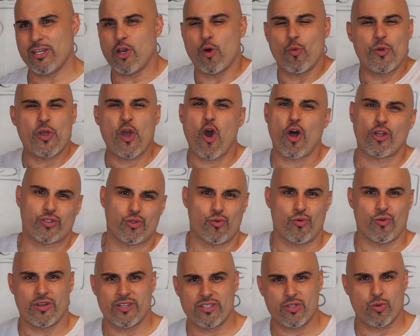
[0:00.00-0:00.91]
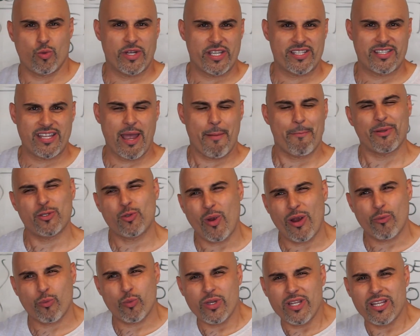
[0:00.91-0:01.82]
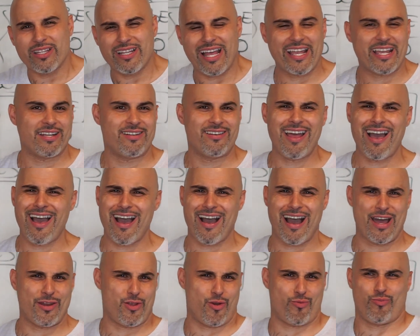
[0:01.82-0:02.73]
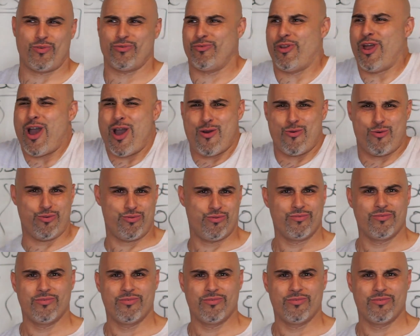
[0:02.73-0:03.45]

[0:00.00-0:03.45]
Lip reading: We all do to an extent, but do I really, nah, no.